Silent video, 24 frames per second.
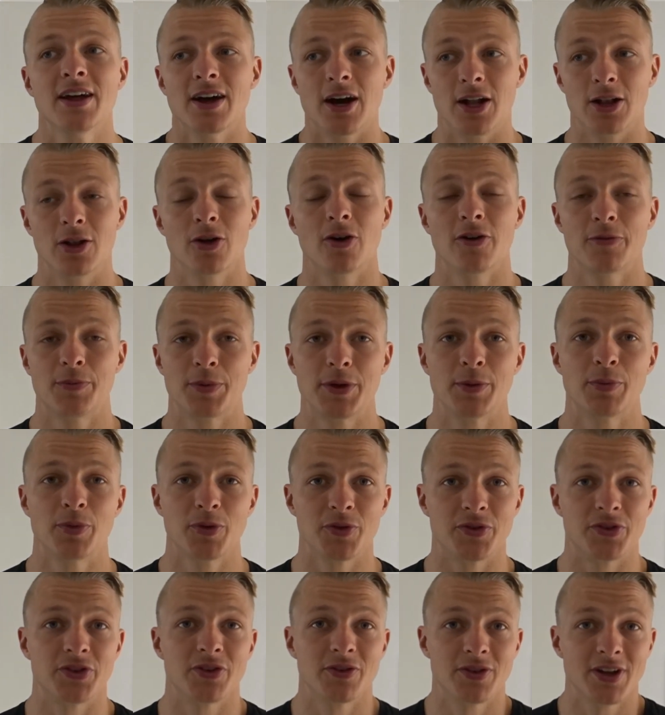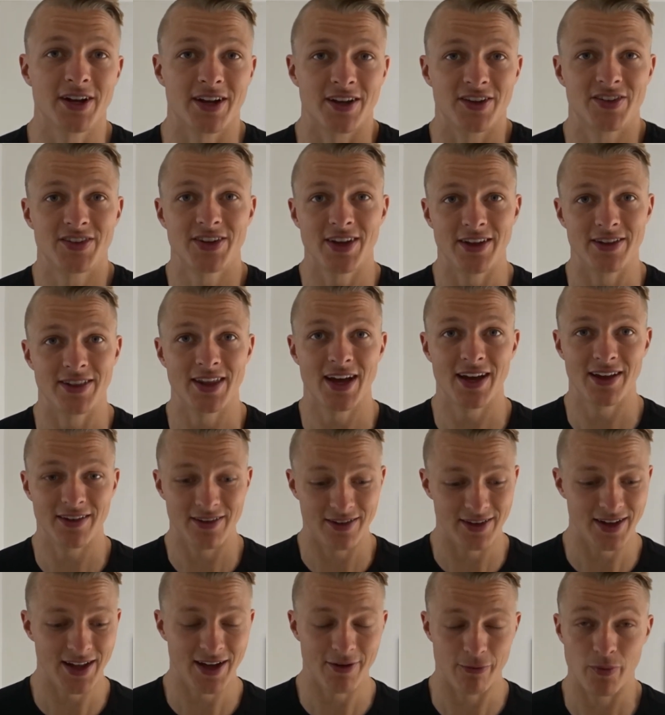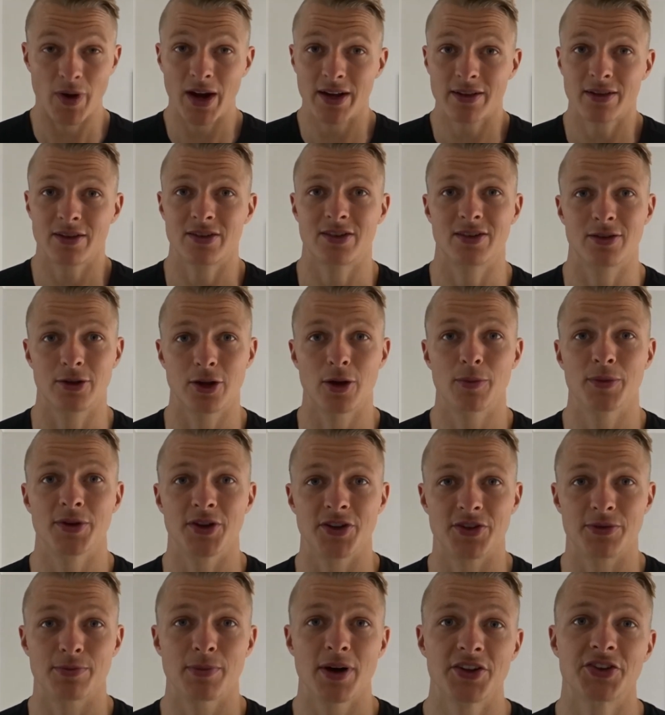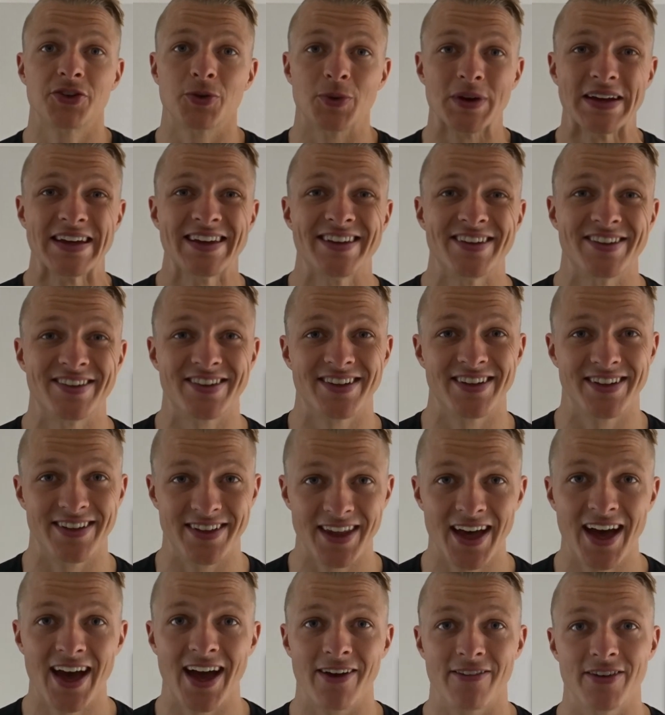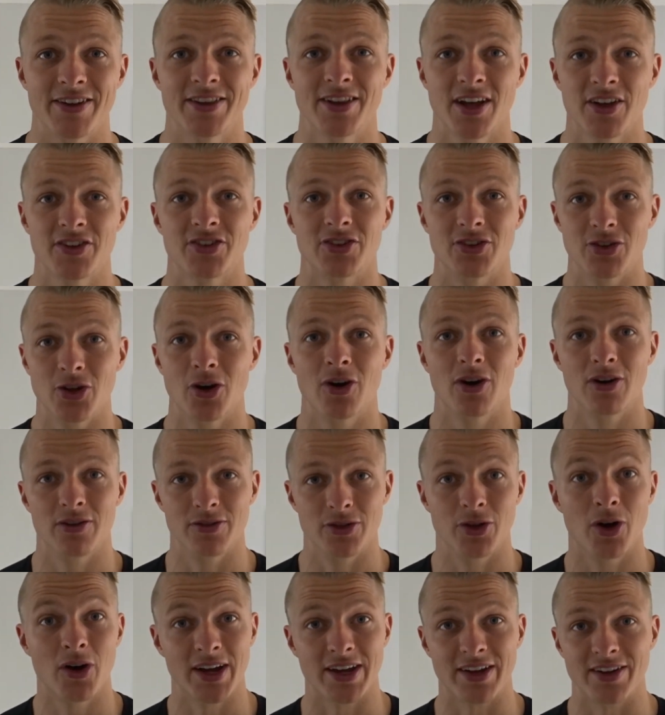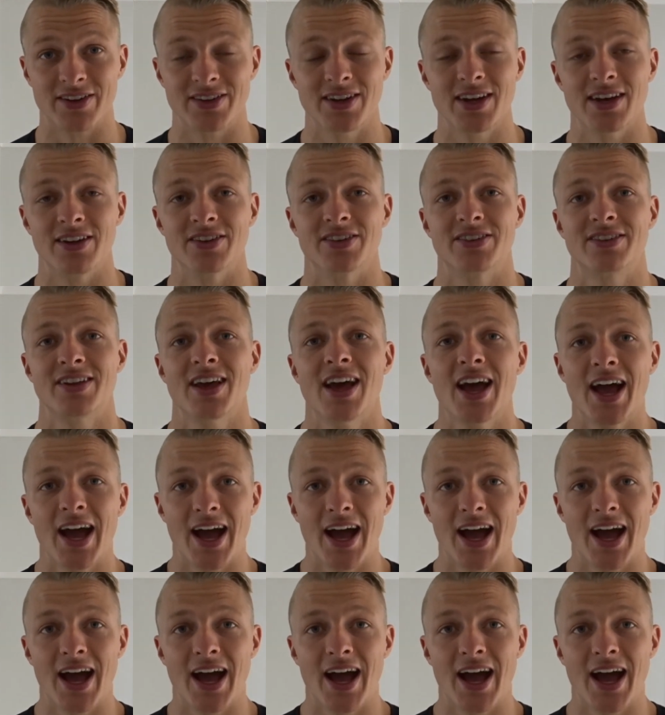A lot of people do, like I say, that rectus abdominis muscle is there. It does not exist.